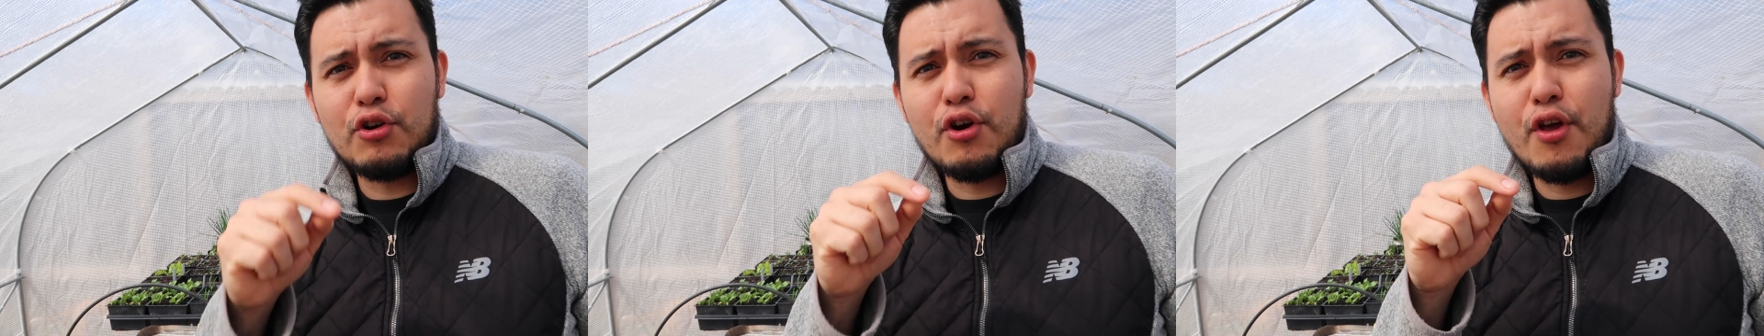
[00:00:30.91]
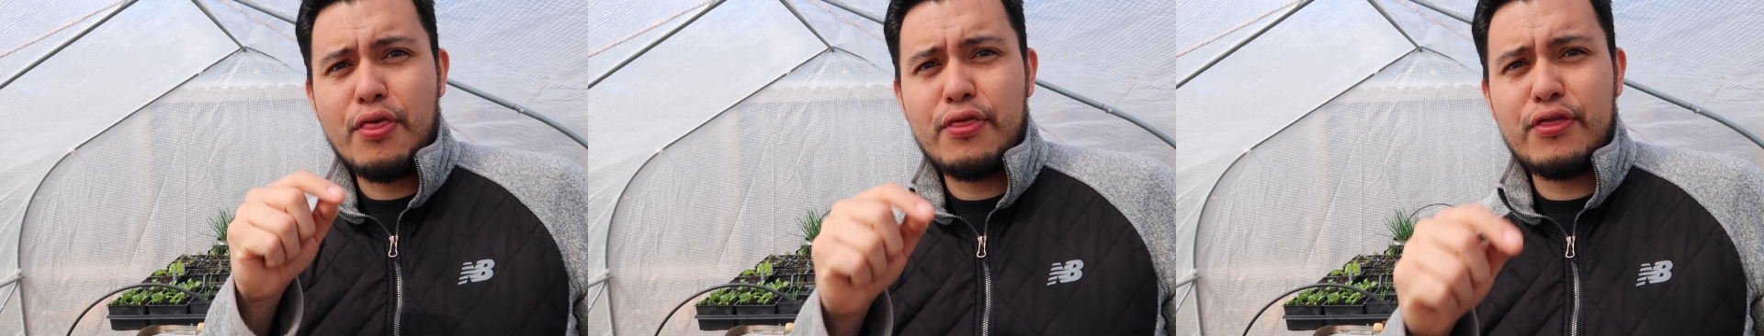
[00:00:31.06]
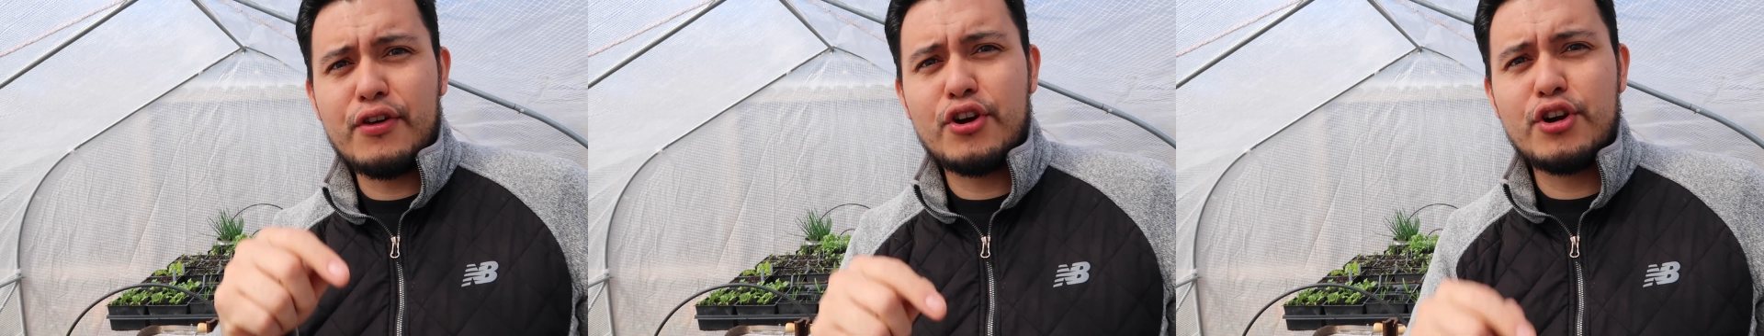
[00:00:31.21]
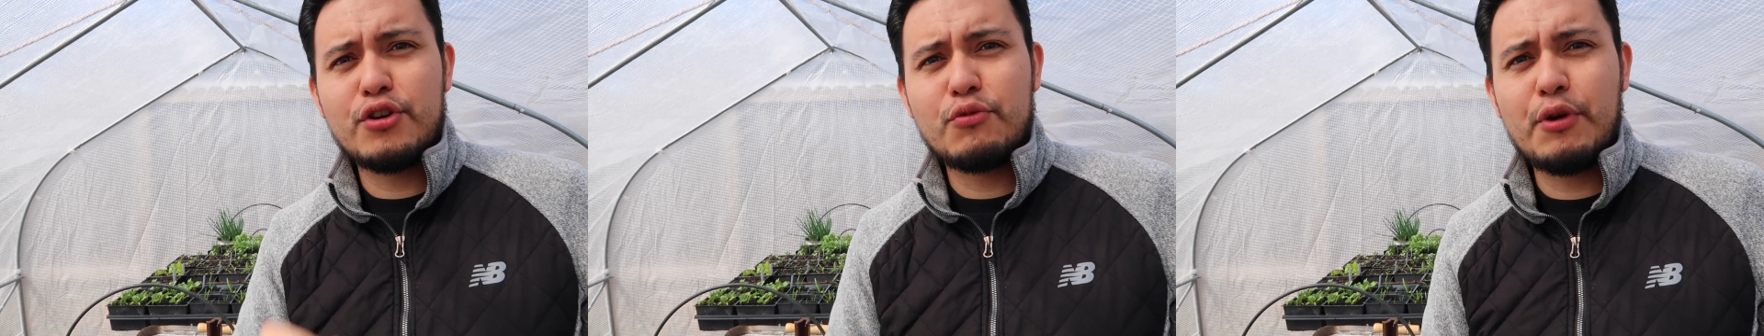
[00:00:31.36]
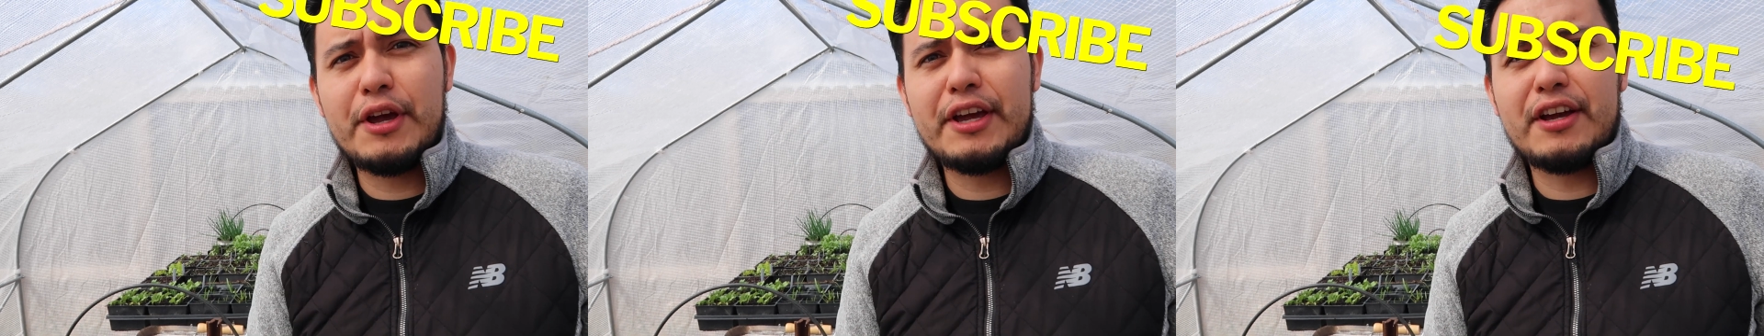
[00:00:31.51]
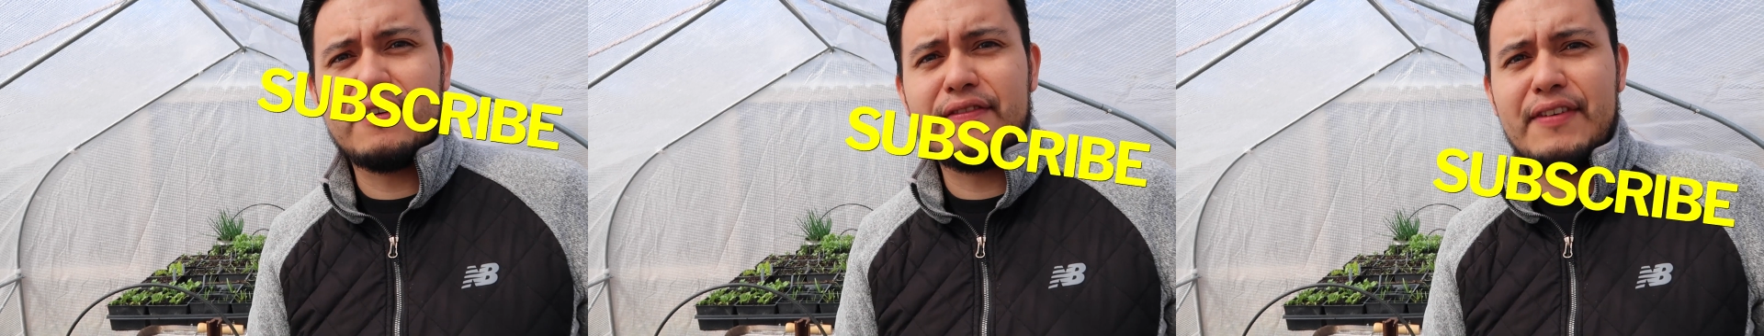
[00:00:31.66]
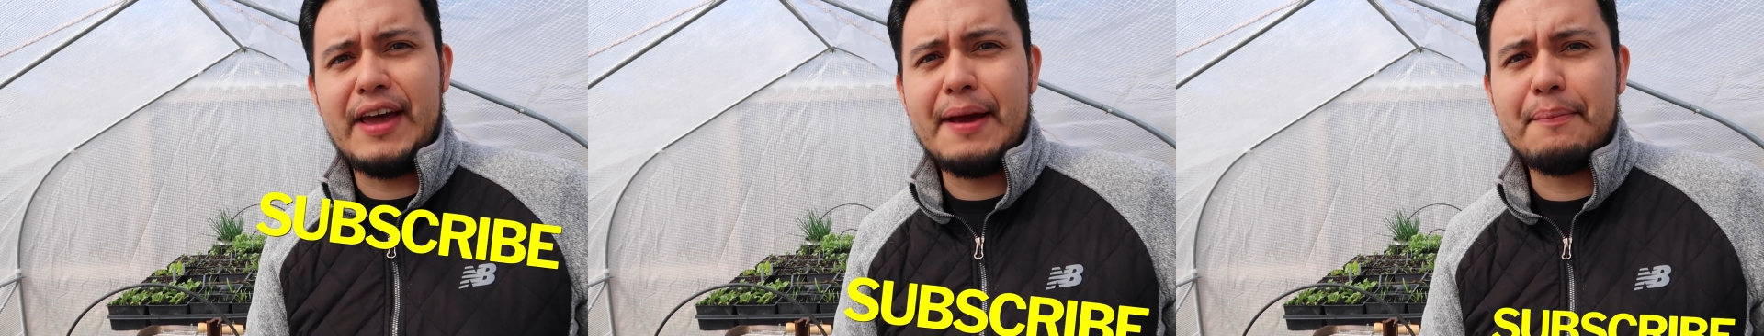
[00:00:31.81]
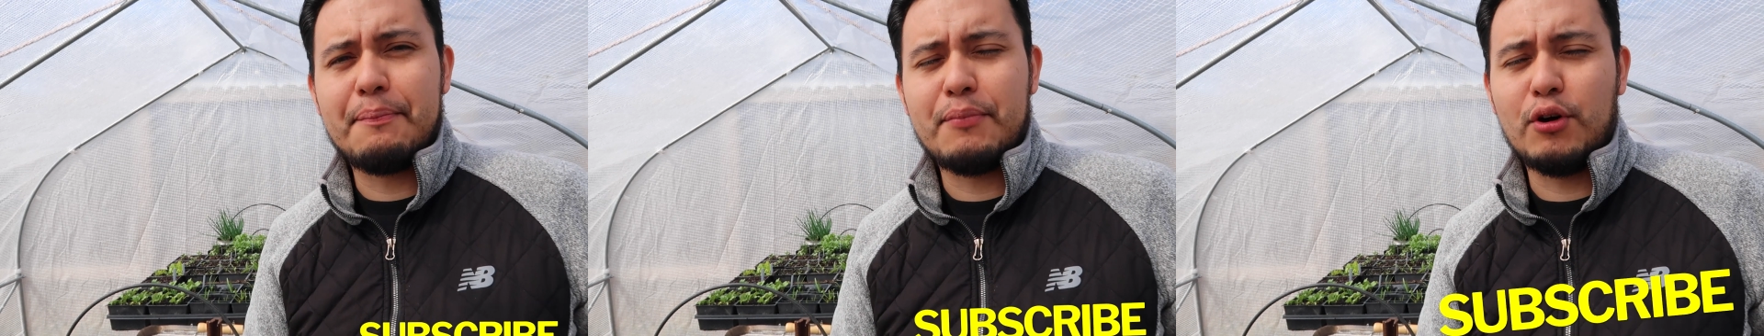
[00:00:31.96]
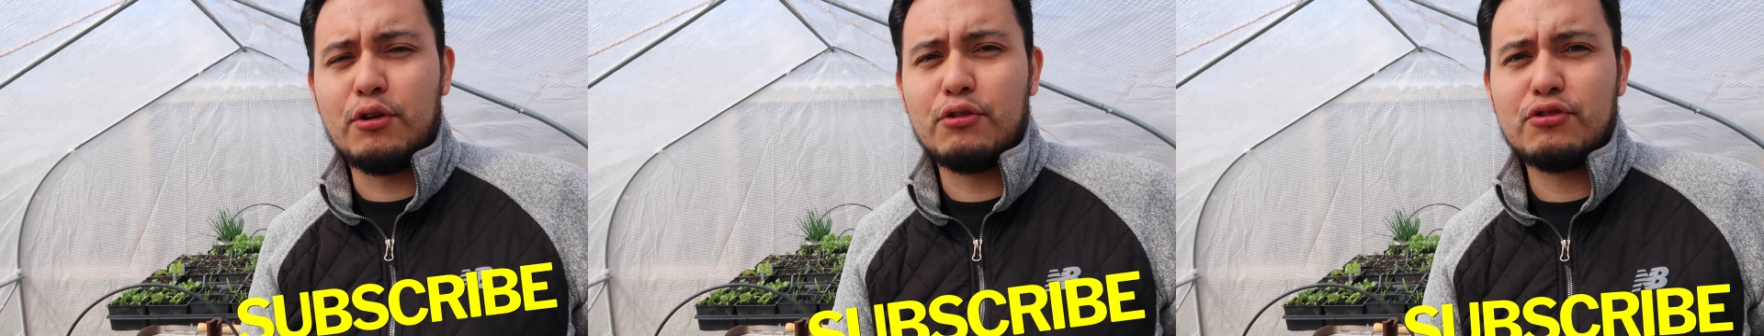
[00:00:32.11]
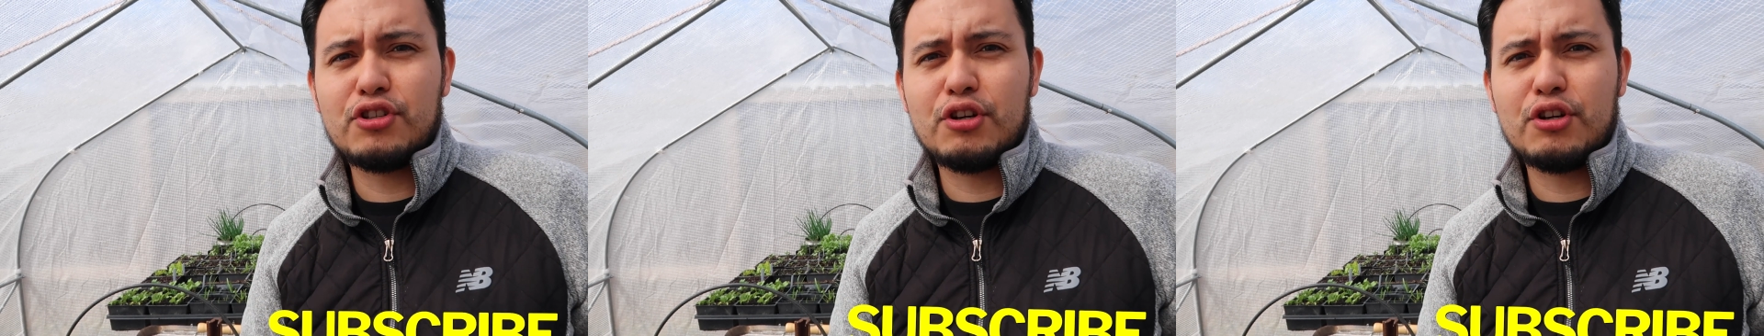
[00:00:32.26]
or 3rd week of April.